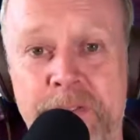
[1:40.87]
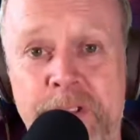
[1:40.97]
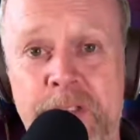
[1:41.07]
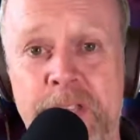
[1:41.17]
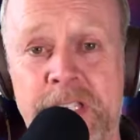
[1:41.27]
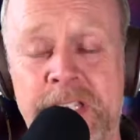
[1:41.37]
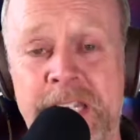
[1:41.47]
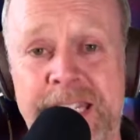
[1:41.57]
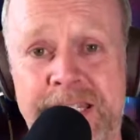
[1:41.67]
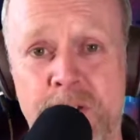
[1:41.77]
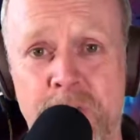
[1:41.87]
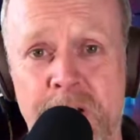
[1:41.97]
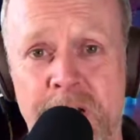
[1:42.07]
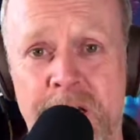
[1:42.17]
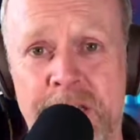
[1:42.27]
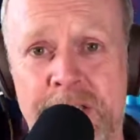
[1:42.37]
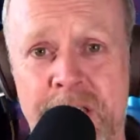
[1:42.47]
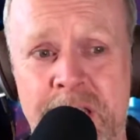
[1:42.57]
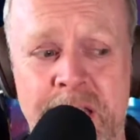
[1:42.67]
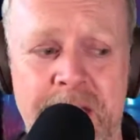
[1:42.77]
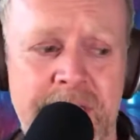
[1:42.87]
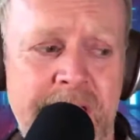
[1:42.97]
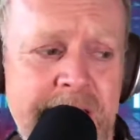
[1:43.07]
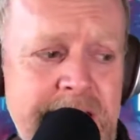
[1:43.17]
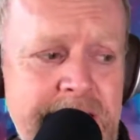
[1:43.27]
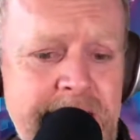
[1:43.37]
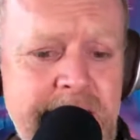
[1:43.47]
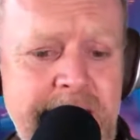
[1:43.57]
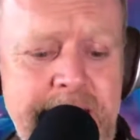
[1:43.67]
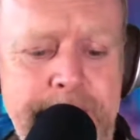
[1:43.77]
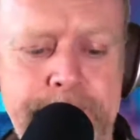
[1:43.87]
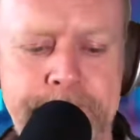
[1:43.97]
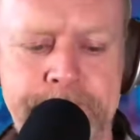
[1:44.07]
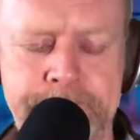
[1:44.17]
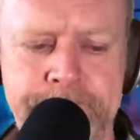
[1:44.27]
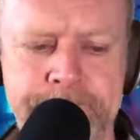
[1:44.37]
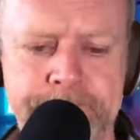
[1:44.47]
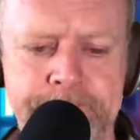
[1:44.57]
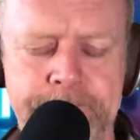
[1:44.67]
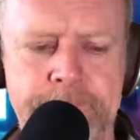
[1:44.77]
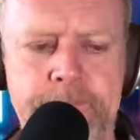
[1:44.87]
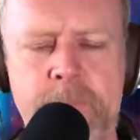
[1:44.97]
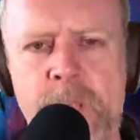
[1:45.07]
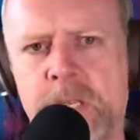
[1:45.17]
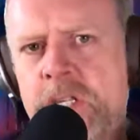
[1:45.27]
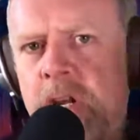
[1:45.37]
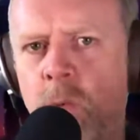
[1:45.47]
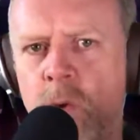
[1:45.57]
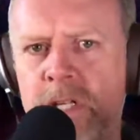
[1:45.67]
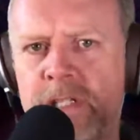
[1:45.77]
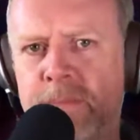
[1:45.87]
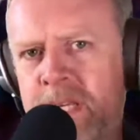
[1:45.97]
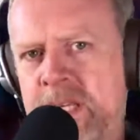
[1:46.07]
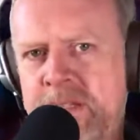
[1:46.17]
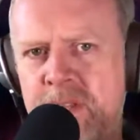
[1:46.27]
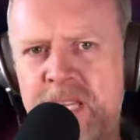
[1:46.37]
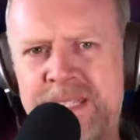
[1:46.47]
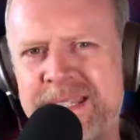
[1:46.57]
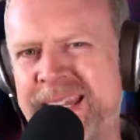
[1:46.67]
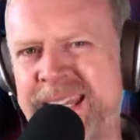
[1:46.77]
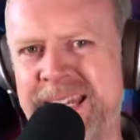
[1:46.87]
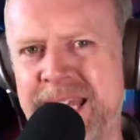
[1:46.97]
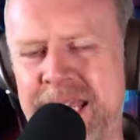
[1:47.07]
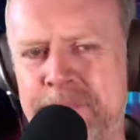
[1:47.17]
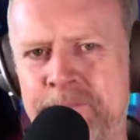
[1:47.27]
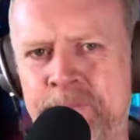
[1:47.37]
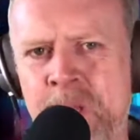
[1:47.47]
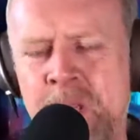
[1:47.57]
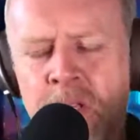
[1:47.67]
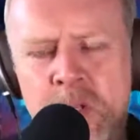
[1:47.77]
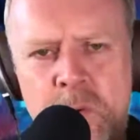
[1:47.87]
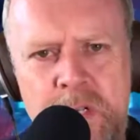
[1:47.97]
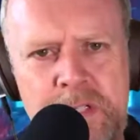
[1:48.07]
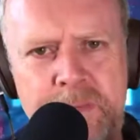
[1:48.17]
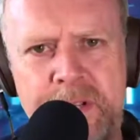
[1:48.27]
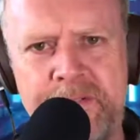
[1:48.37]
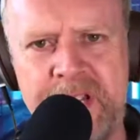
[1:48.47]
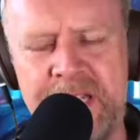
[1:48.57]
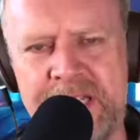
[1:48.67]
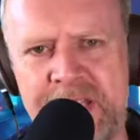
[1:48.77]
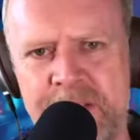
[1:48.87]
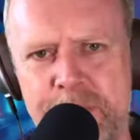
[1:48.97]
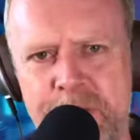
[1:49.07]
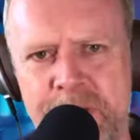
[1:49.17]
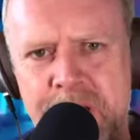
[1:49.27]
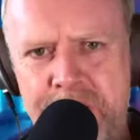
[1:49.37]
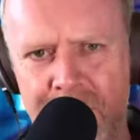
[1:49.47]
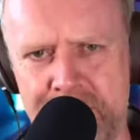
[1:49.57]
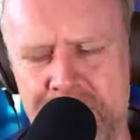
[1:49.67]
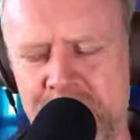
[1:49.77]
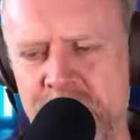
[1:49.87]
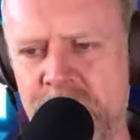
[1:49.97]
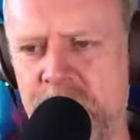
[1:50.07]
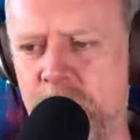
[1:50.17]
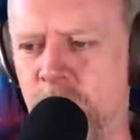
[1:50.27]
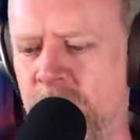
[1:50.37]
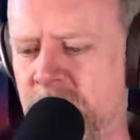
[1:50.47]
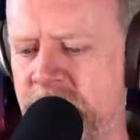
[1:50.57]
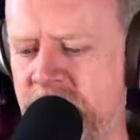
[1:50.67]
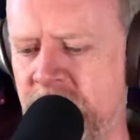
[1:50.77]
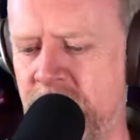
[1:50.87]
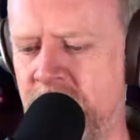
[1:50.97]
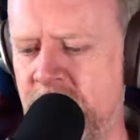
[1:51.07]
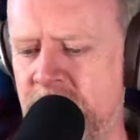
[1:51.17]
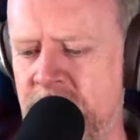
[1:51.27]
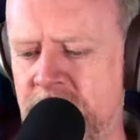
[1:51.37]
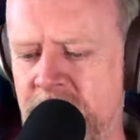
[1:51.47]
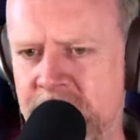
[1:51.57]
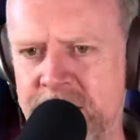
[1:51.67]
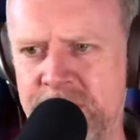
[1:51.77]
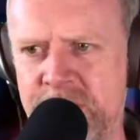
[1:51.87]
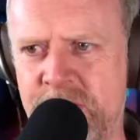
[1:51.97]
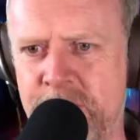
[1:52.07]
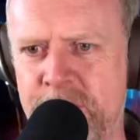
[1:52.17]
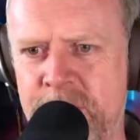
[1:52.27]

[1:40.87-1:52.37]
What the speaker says: few things you need to realize, and that is you don't want it to be a silly name. You want it to be a fairly sensible name, and I'm going to show you why. So let's jump